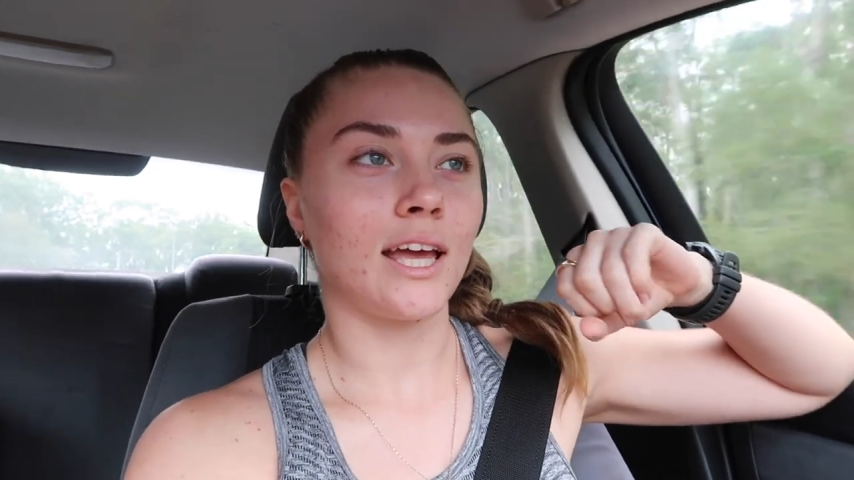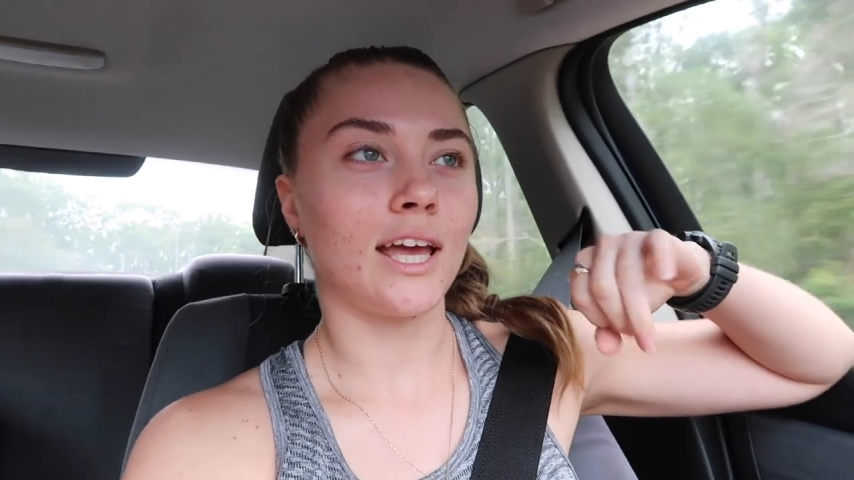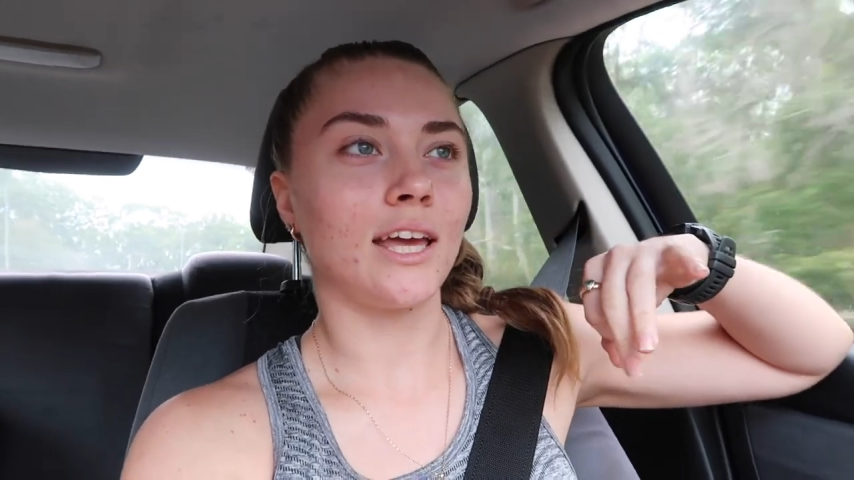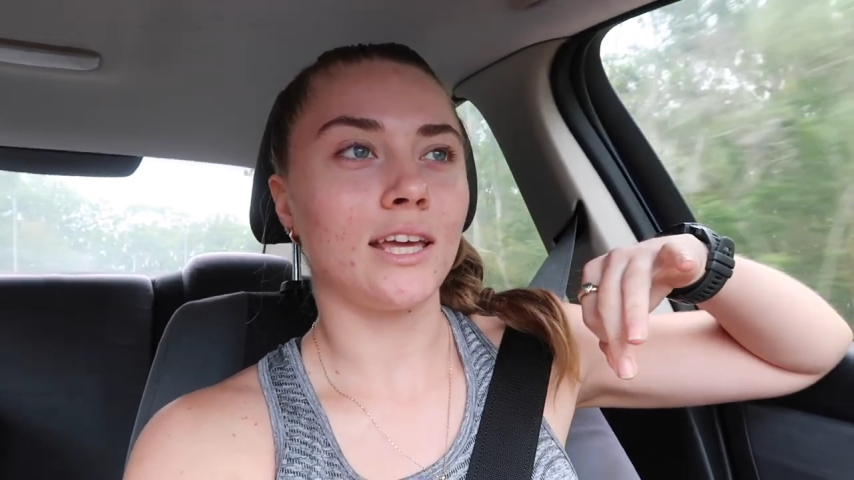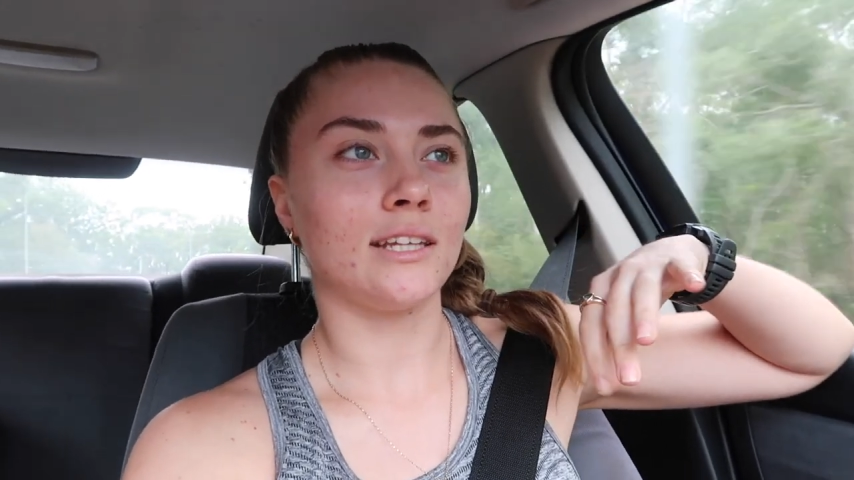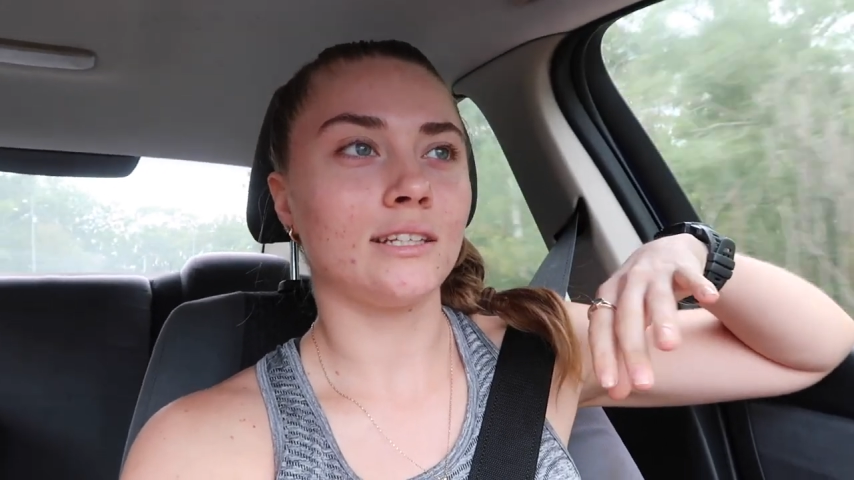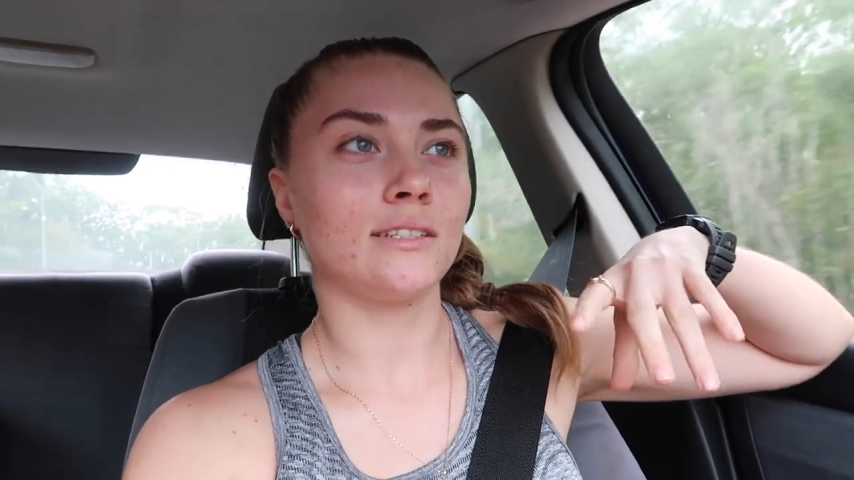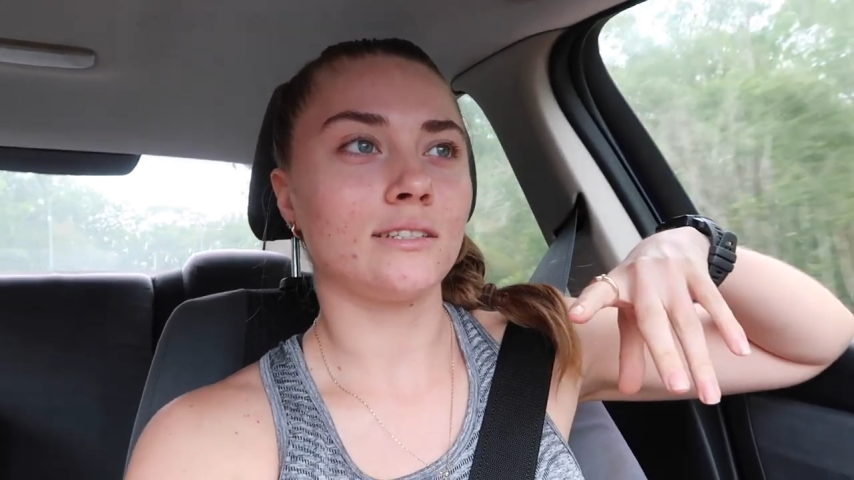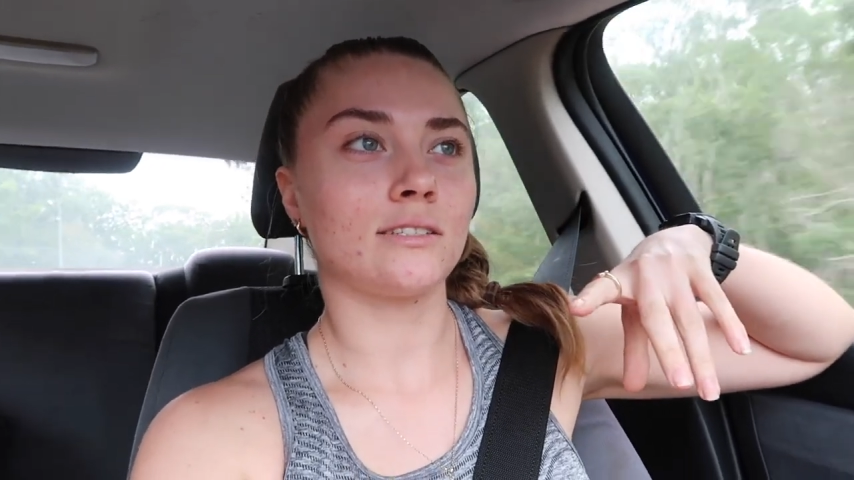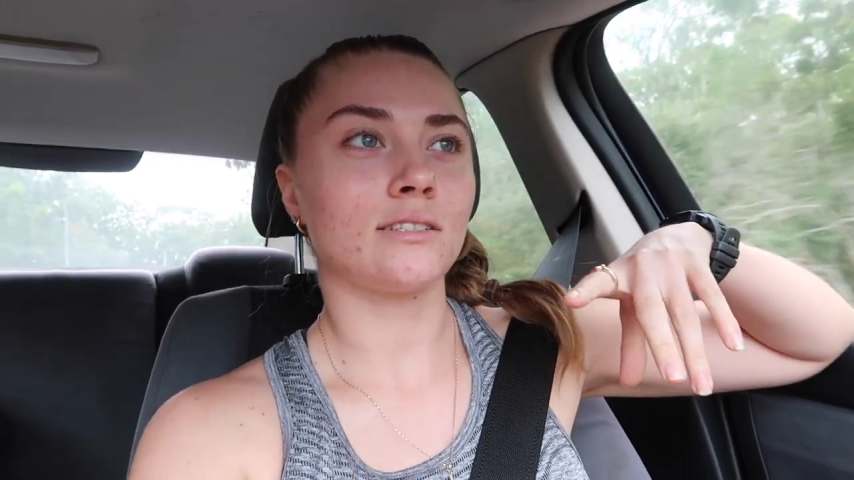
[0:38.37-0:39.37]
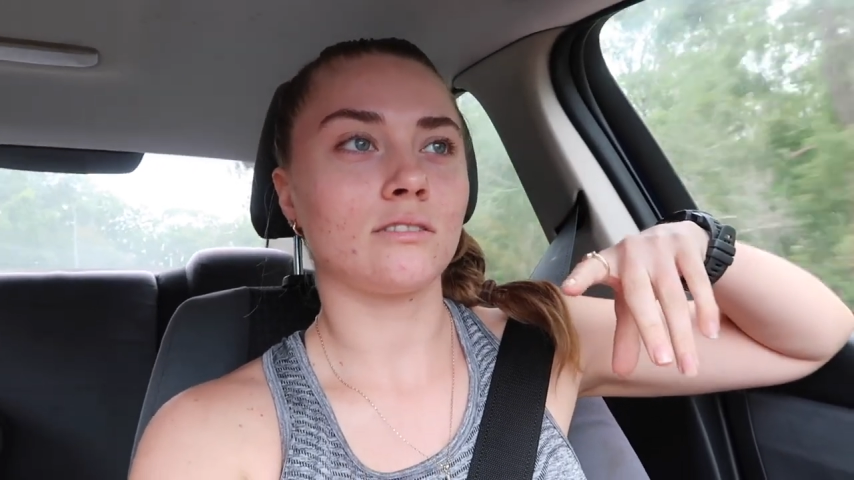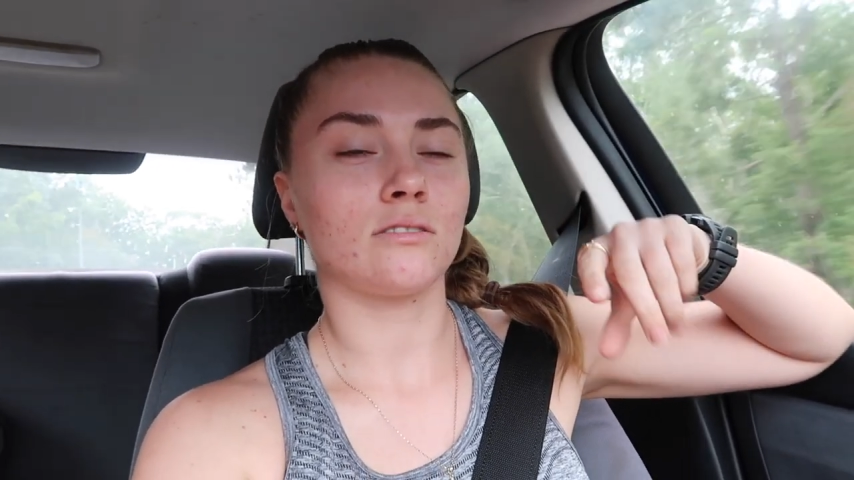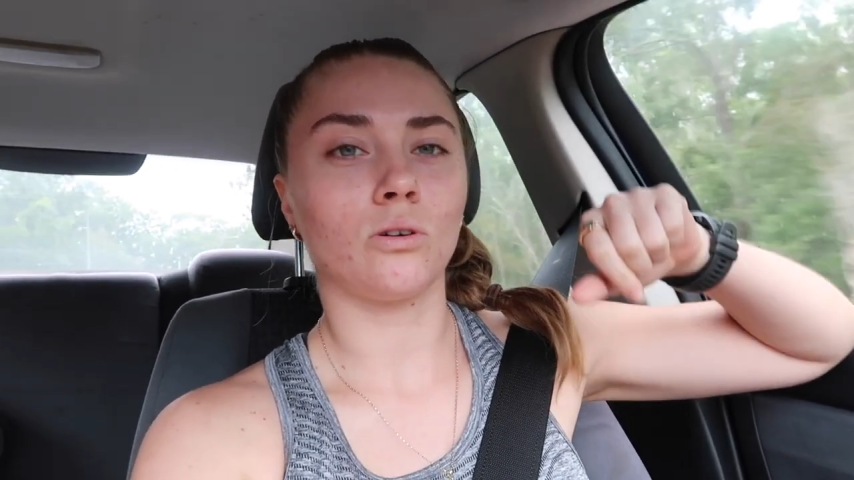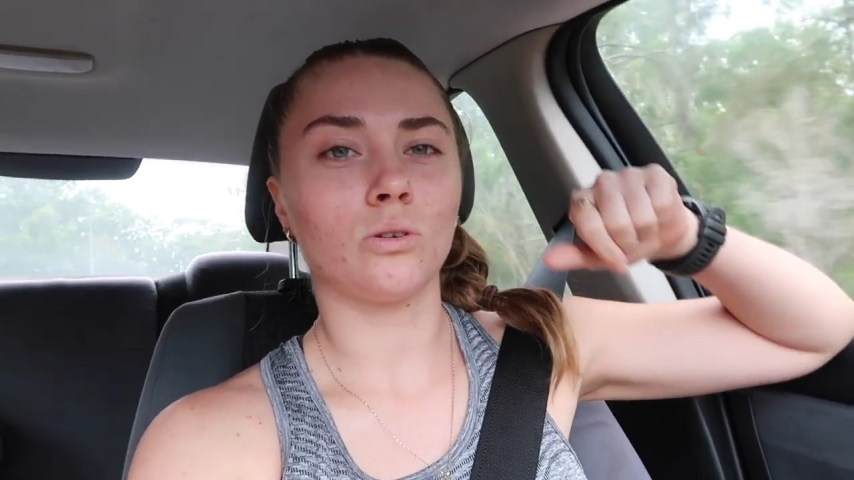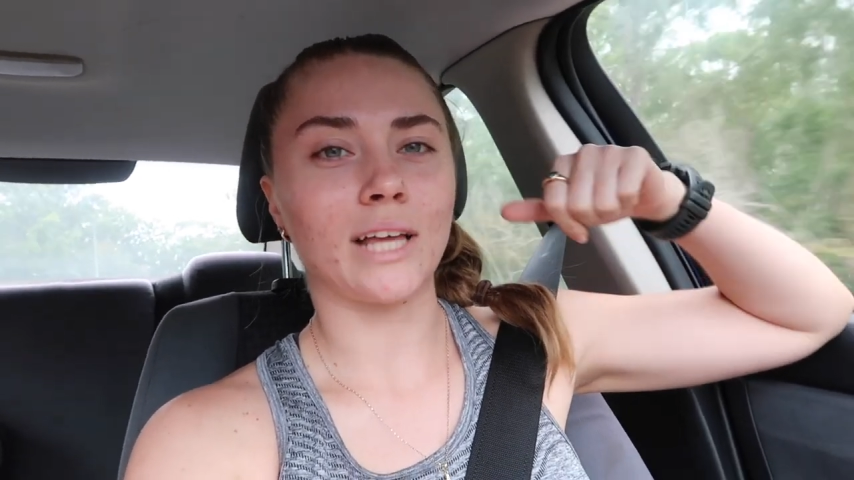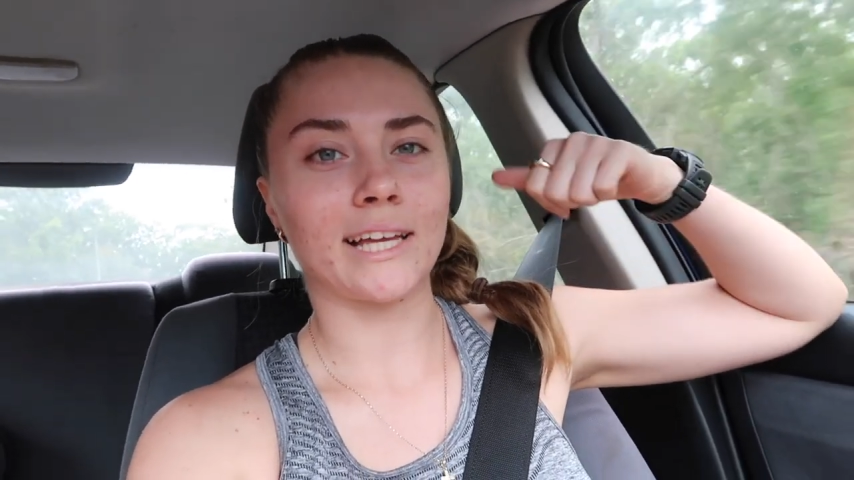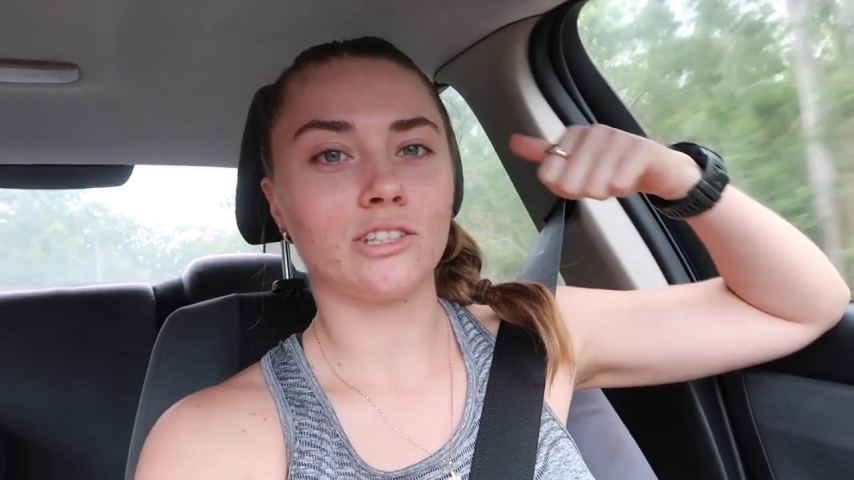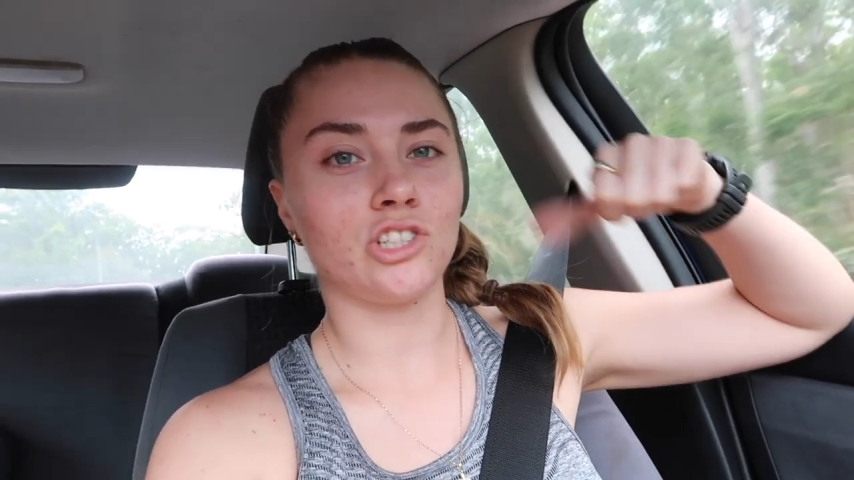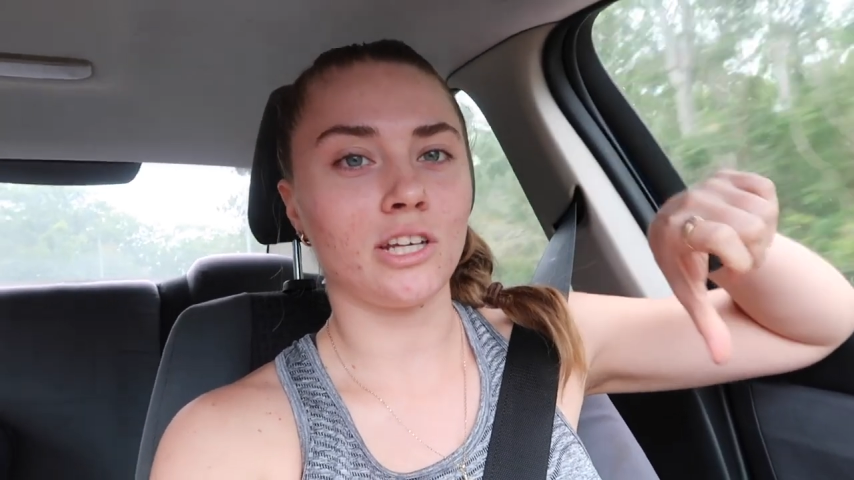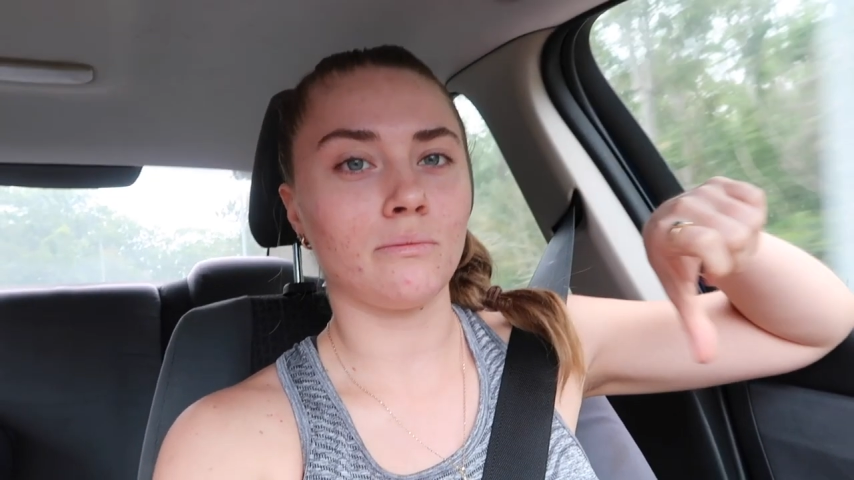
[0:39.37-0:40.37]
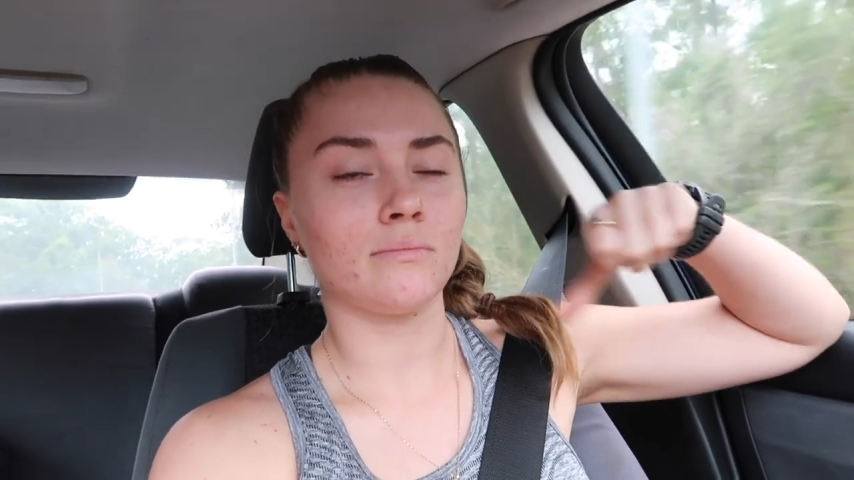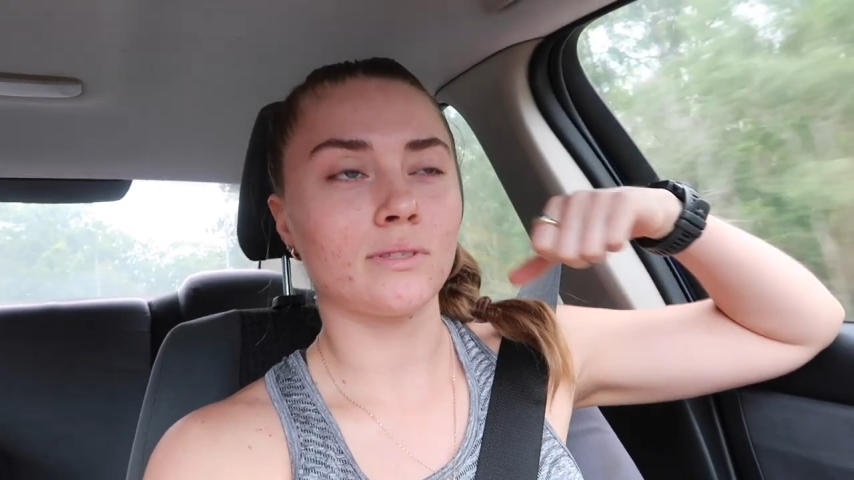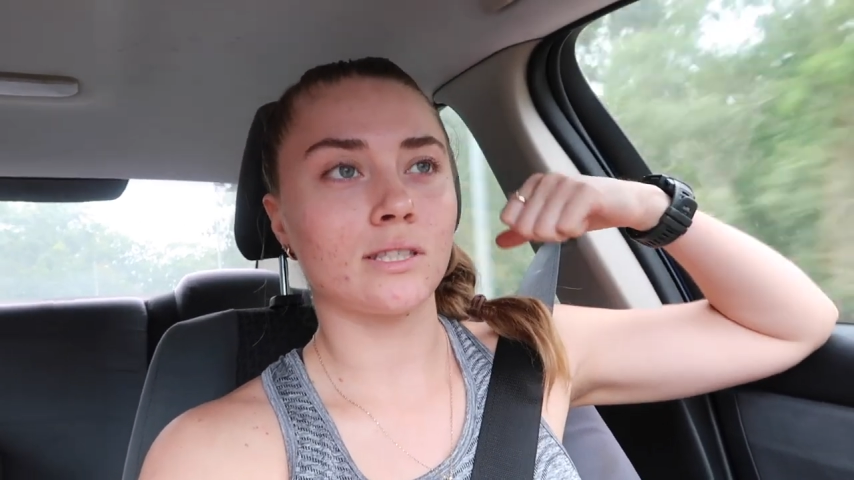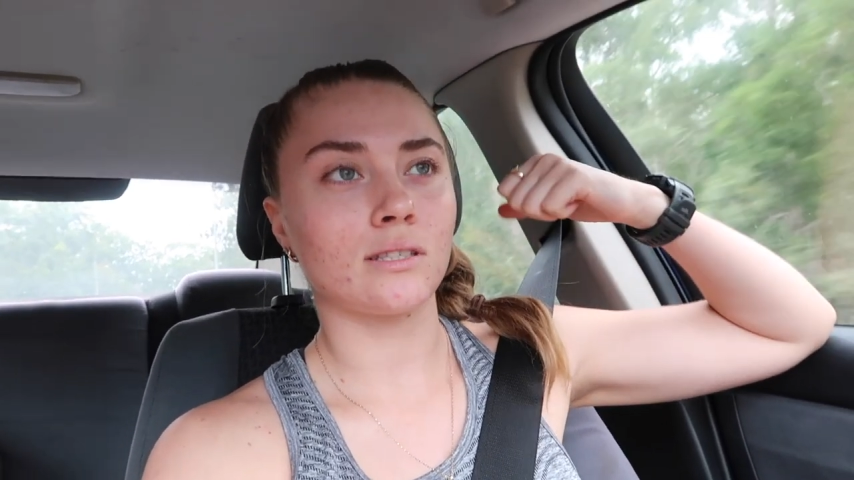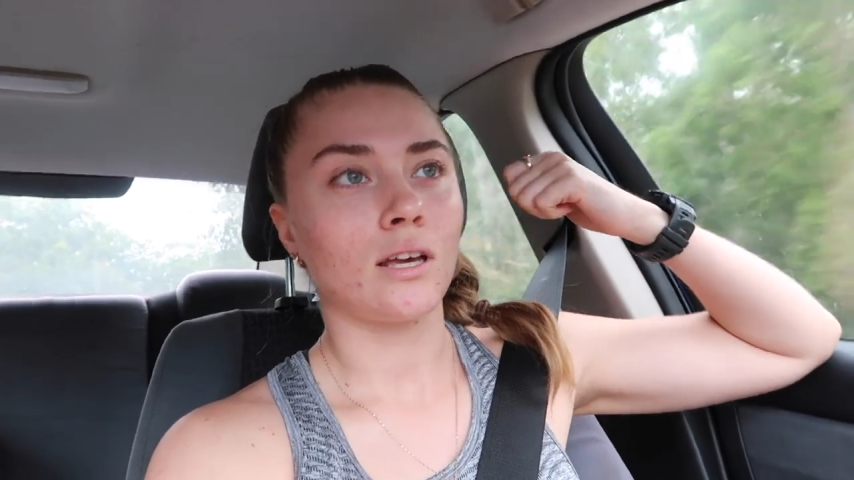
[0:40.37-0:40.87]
and all like gyms,